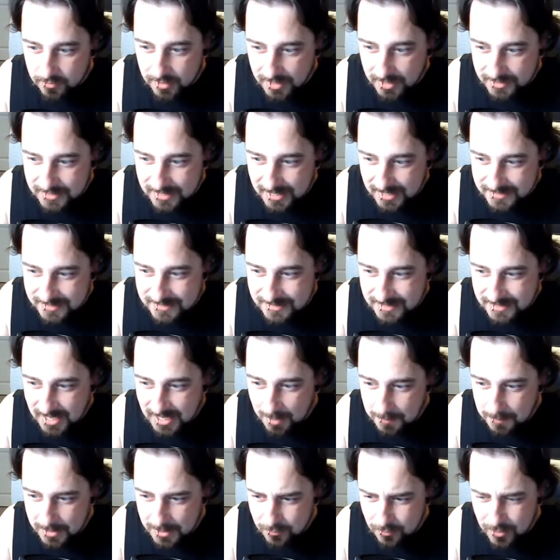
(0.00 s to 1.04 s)
Hack the Ass is
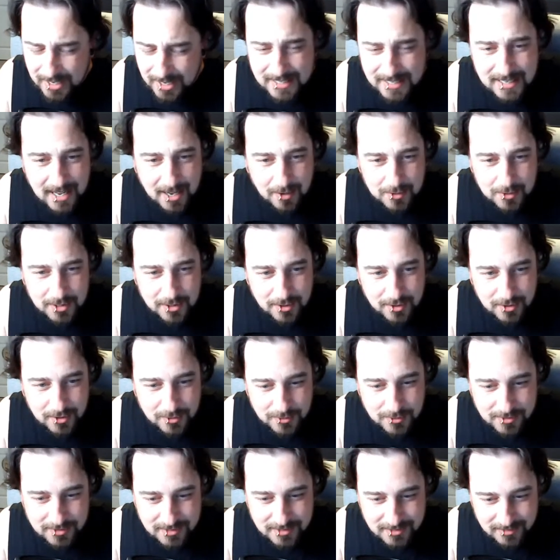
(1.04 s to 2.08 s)
coming in right now,
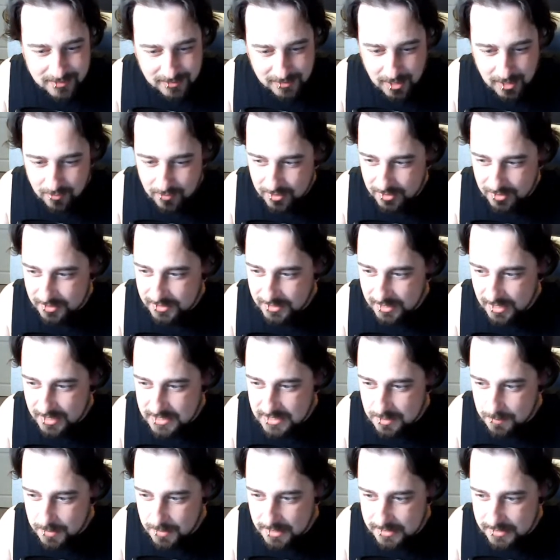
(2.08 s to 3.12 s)
yo. Love it. You guys
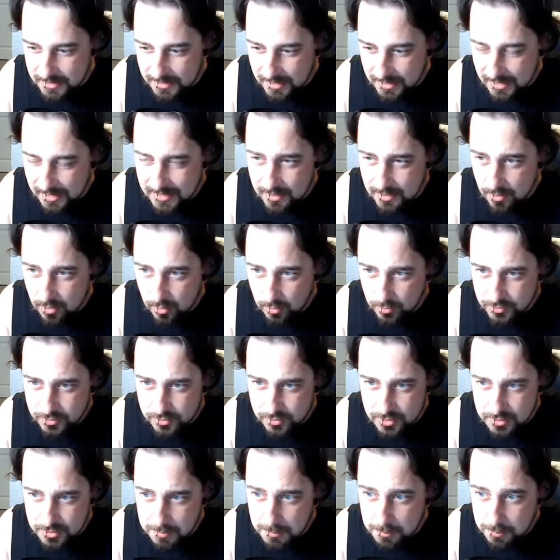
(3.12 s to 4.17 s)
are amazing. And also,
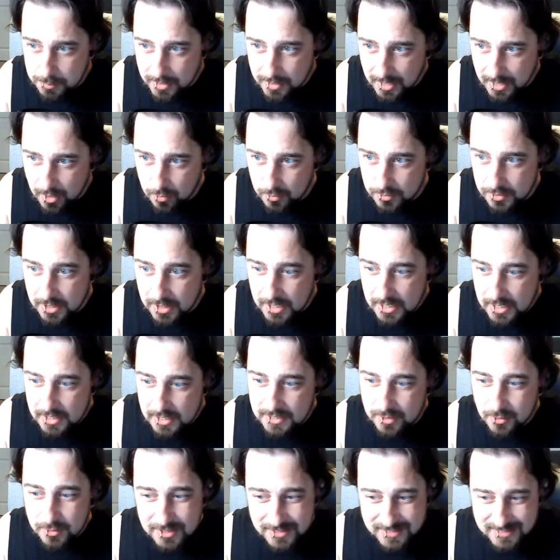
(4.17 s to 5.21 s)
you should be proud, you
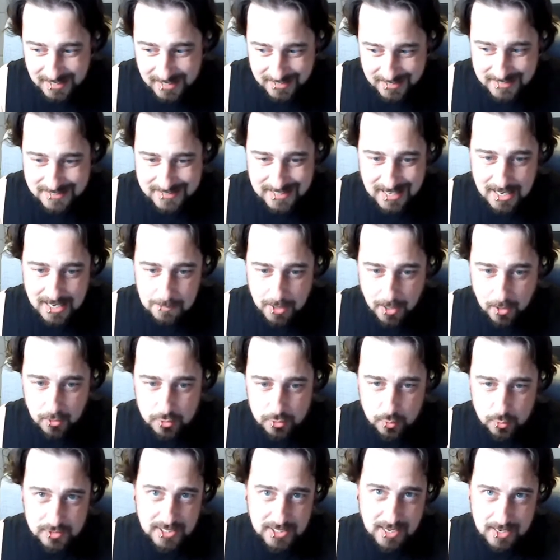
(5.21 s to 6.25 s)
know, to take the time out
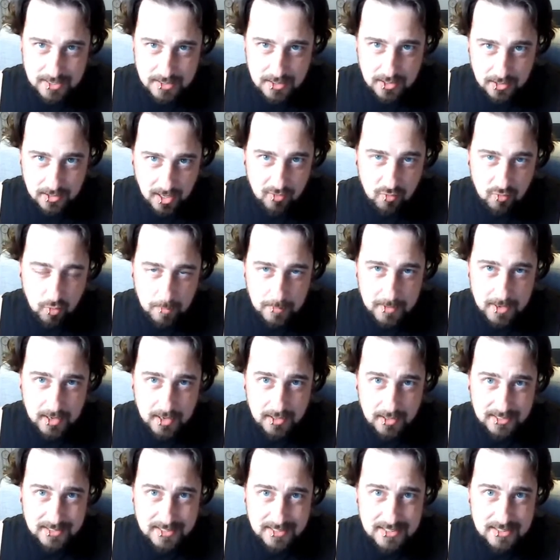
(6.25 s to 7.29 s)
to attend a live webinar
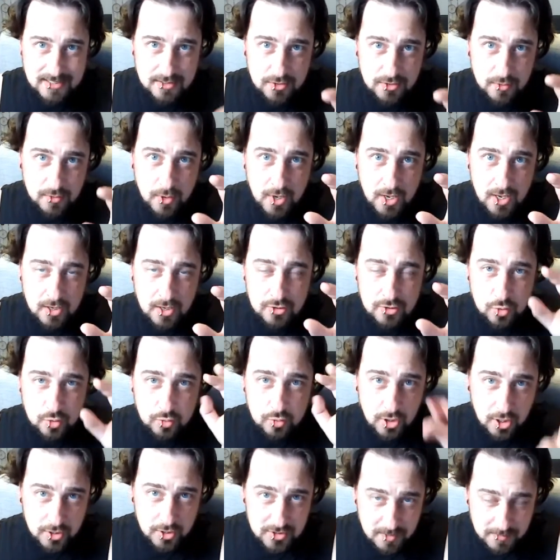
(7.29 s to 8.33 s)
like this, to to
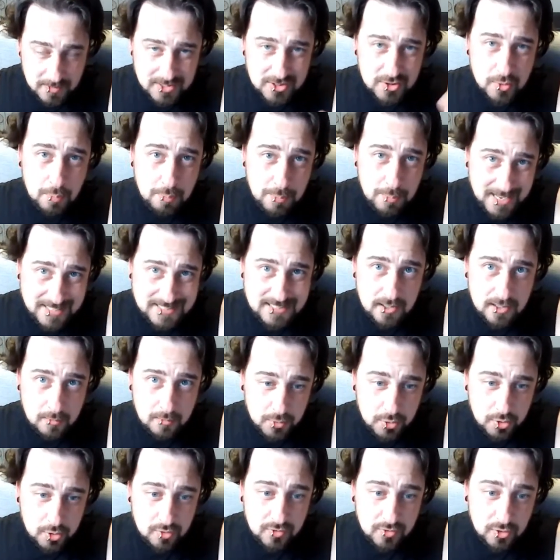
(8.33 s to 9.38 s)
learn something to better
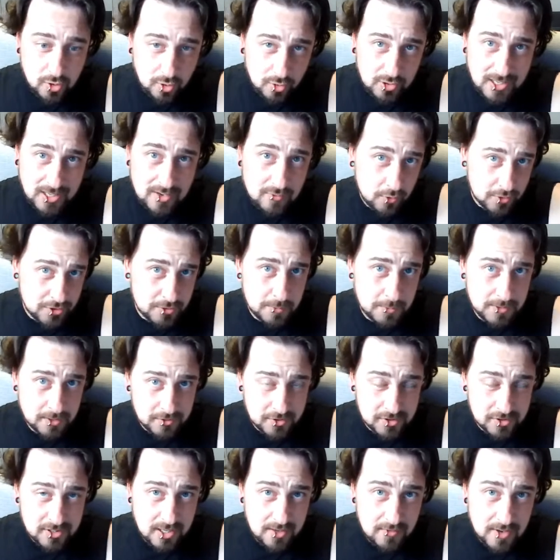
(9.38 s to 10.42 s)
improve your life or somebody
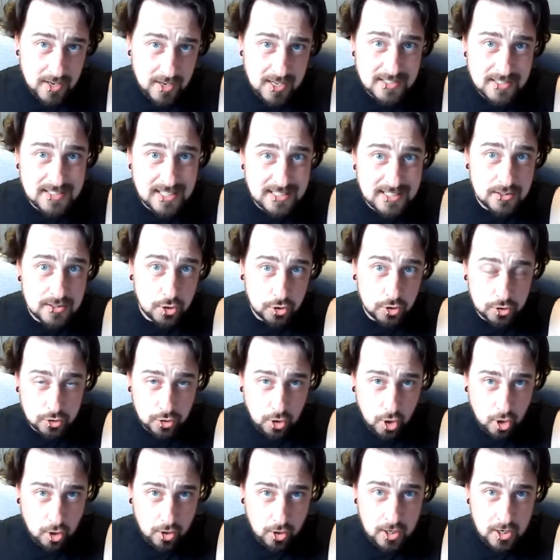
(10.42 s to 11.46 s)
else's life takes a
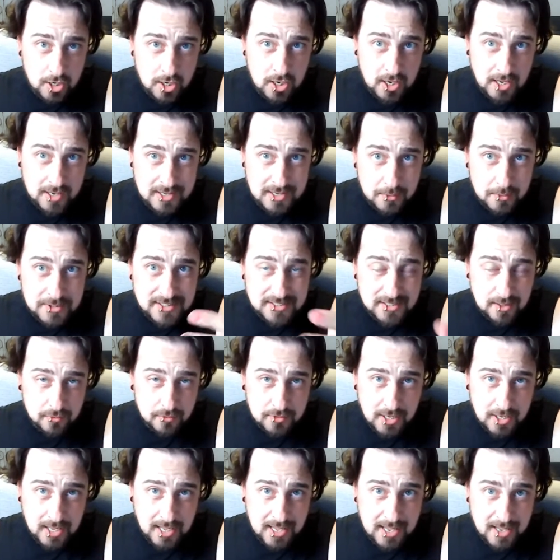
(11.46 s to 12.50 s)
lot. And there's is
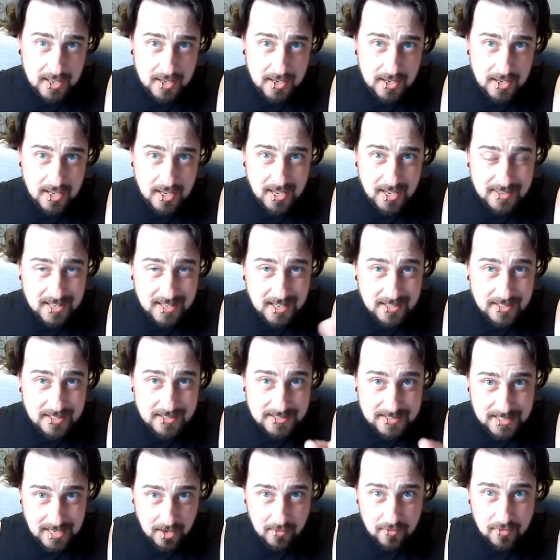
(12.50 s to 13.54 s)
self-care. And that
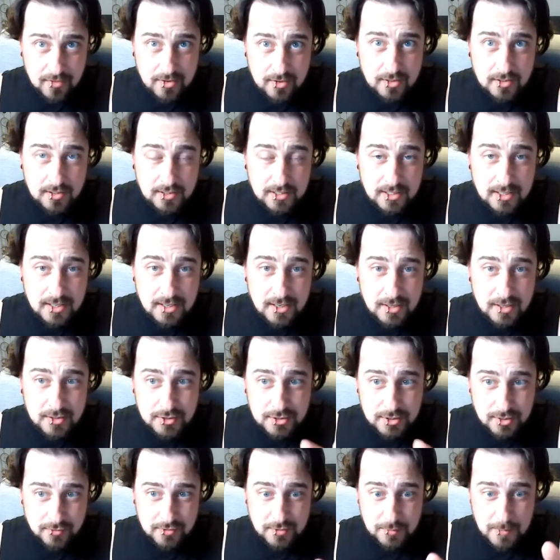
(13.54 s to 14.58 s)
definitely
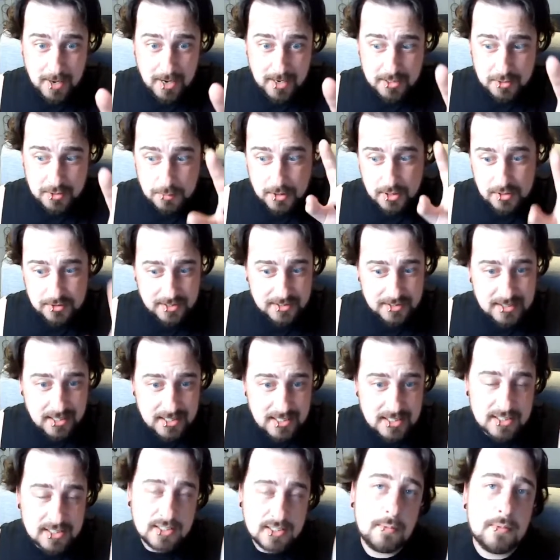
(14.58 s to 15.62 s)
deserves a marriage Because I'll tell
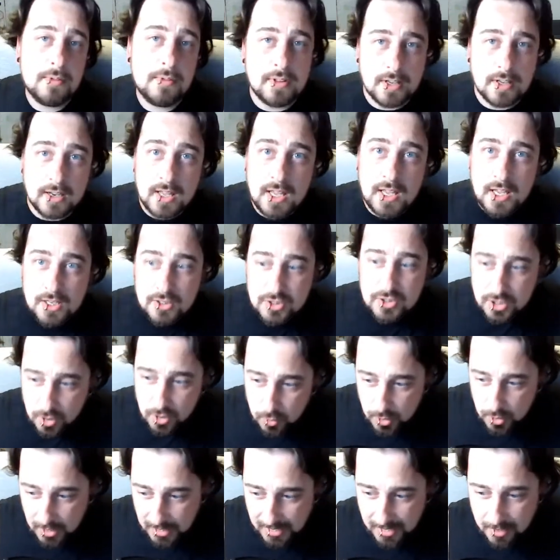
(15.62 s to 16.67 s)
you something. Do you
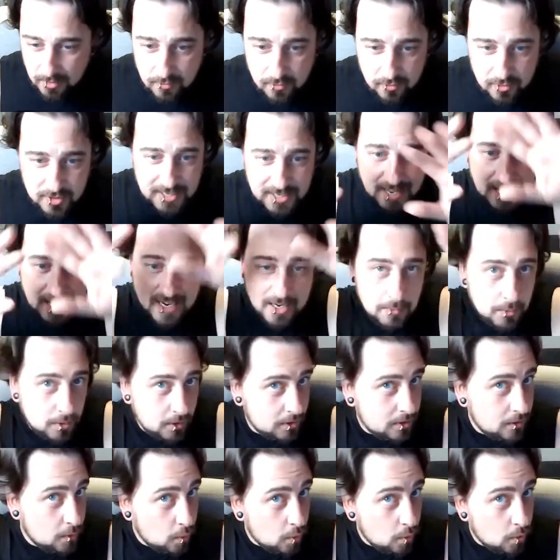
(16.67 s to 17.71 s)
know every animal
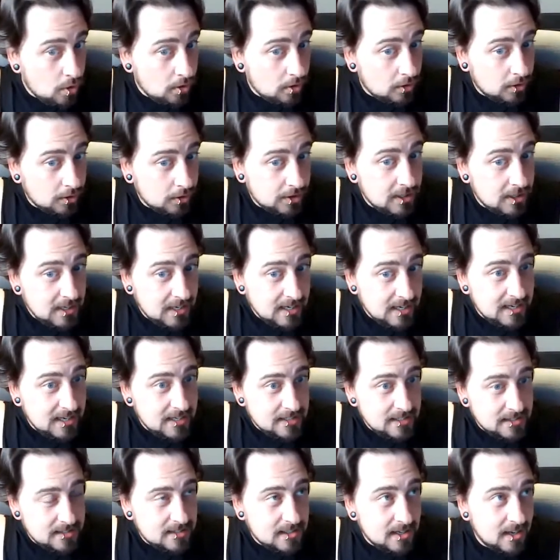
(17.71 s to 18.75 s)
in the world
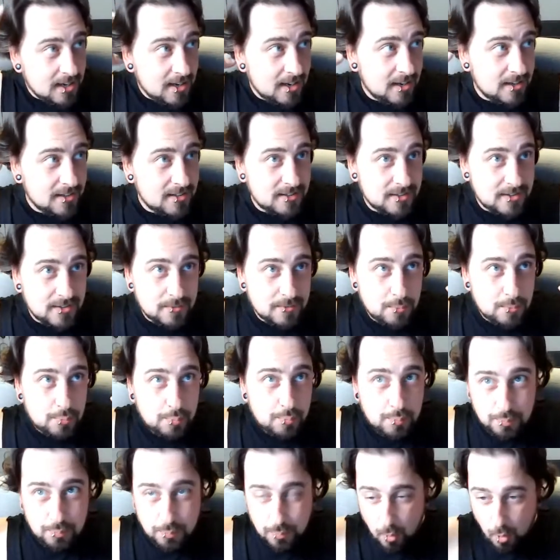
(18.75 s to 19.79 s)
is is
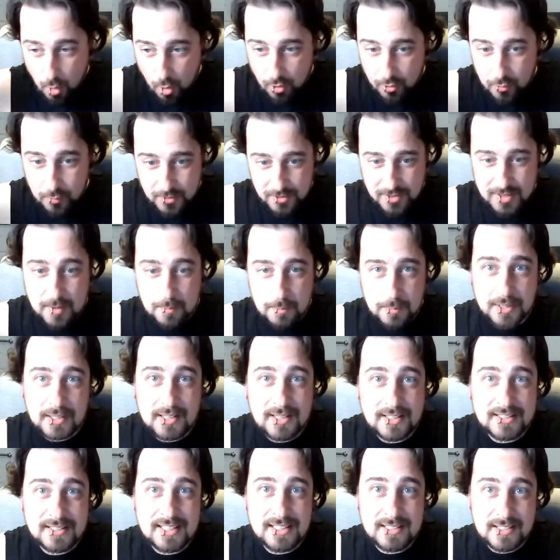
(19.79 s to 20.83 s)
born with the
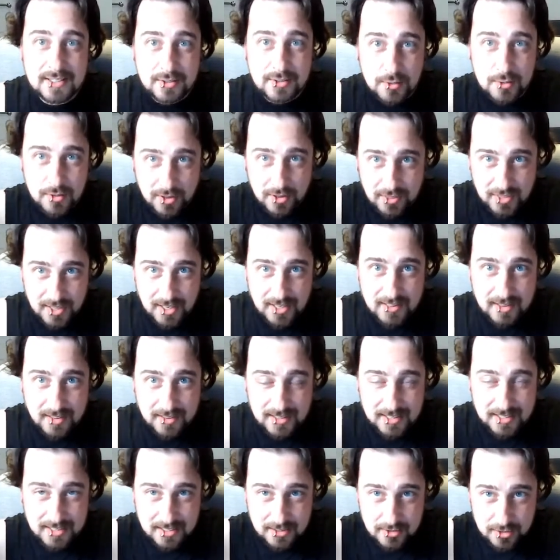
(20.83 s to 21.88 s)
ability to do the thing that
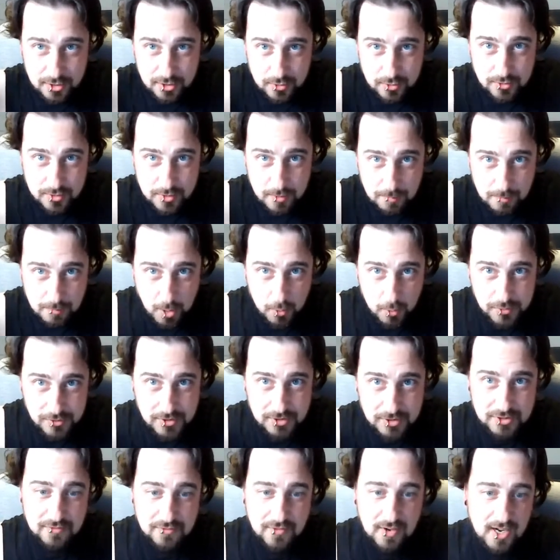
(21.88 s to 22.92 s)
they can use the most
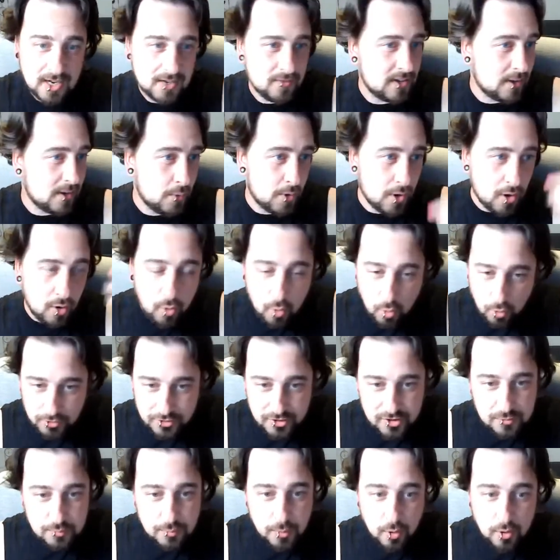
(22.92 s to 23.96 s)
to survive. Like when a horse
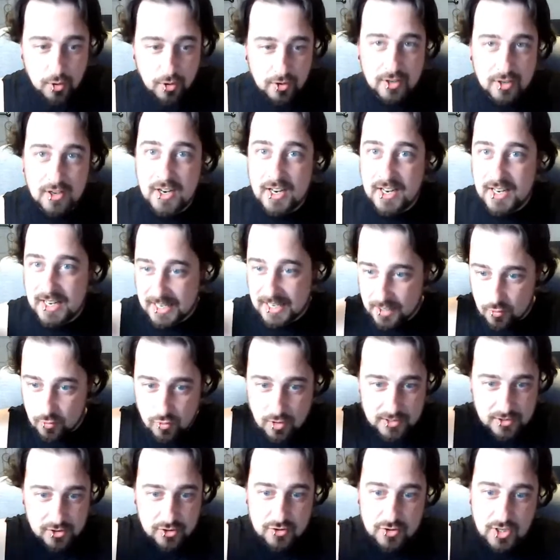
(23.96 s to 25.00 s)
is born, it can
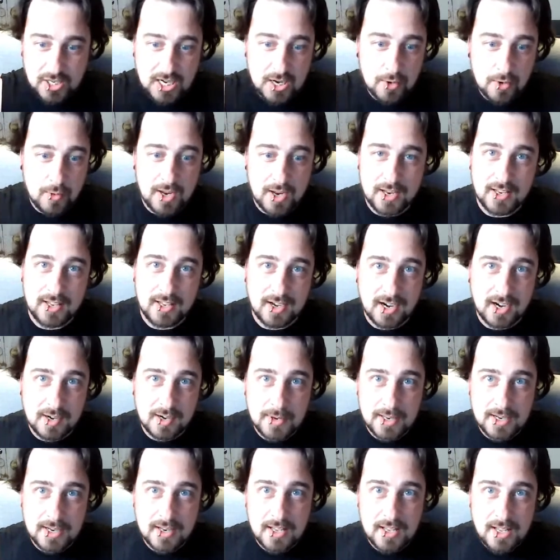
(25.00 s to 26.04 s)
run straight away. You know what I
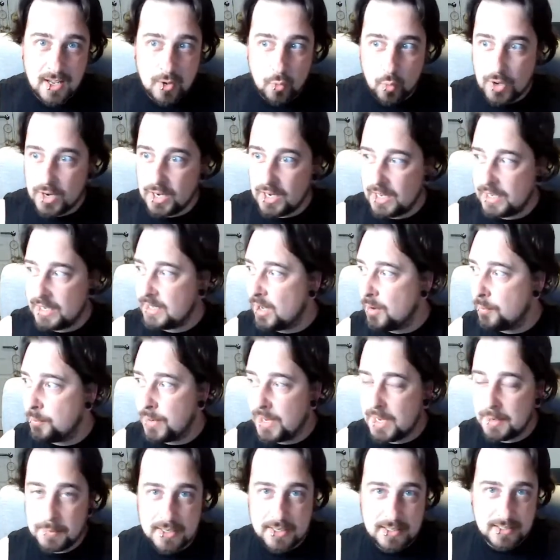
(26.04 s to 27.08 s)
mean? When like a
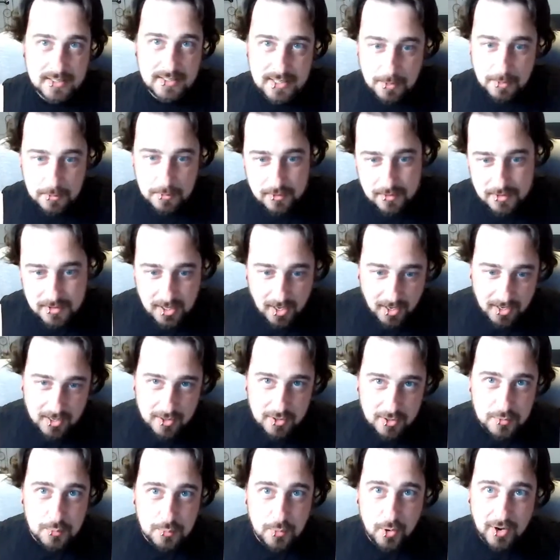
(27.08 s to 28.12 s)
baby saber tooth tiger
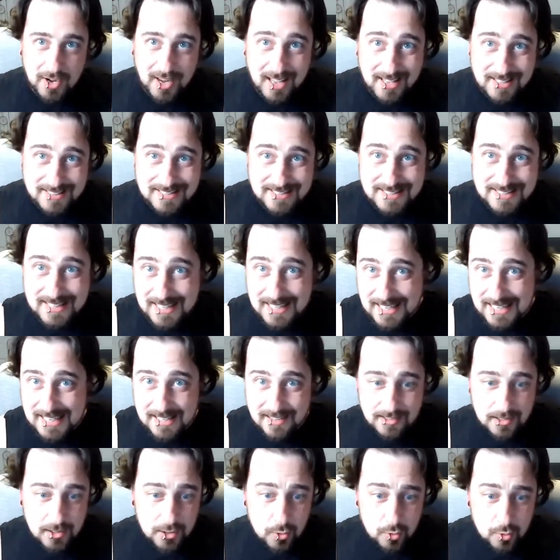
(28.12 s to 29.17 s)
is born, it has
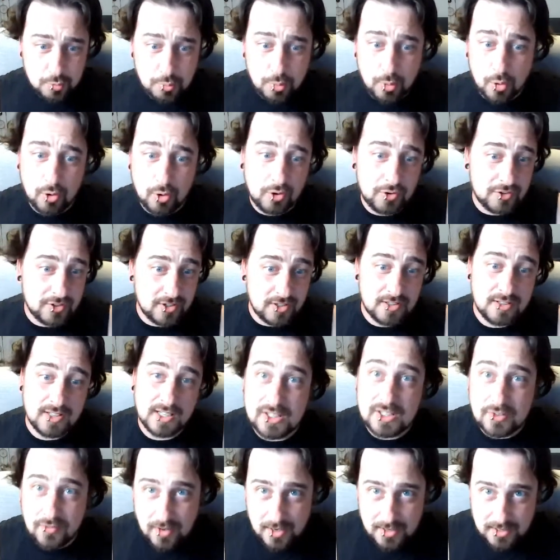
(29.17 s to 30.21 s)
teeth and huge paws. It can like
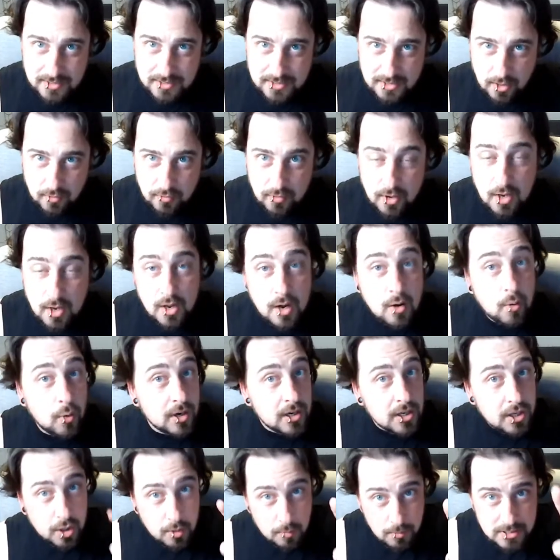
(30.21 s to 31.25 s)
defend itself. When
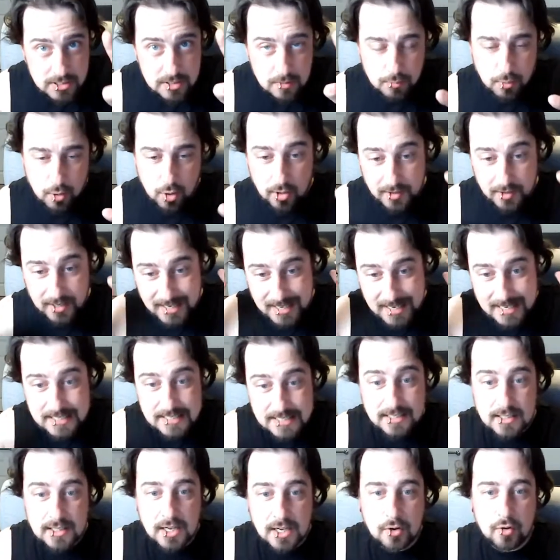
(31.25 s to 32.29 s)
humans are born, they
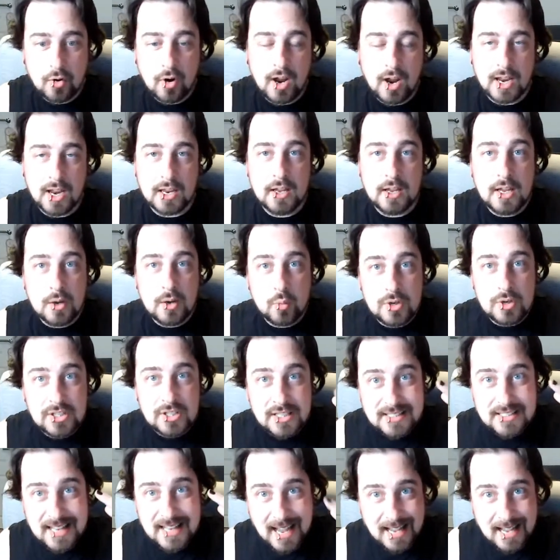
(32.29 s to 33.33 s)
instantly cry, which
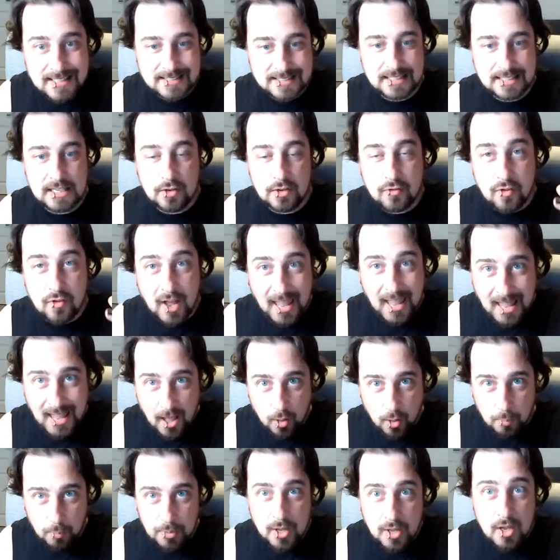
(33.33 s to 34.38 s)
is asking for
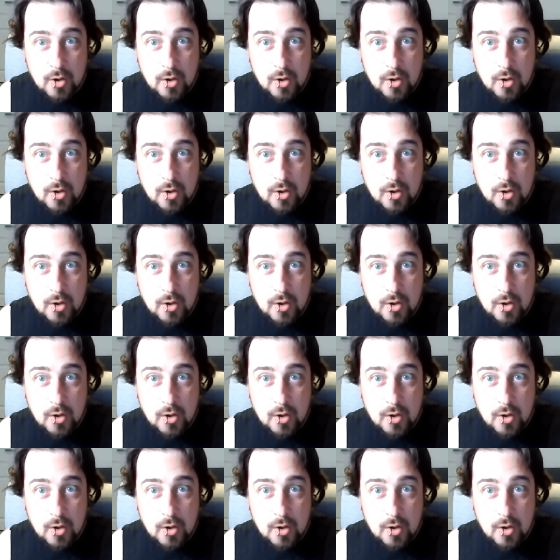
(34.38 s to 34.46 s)
help.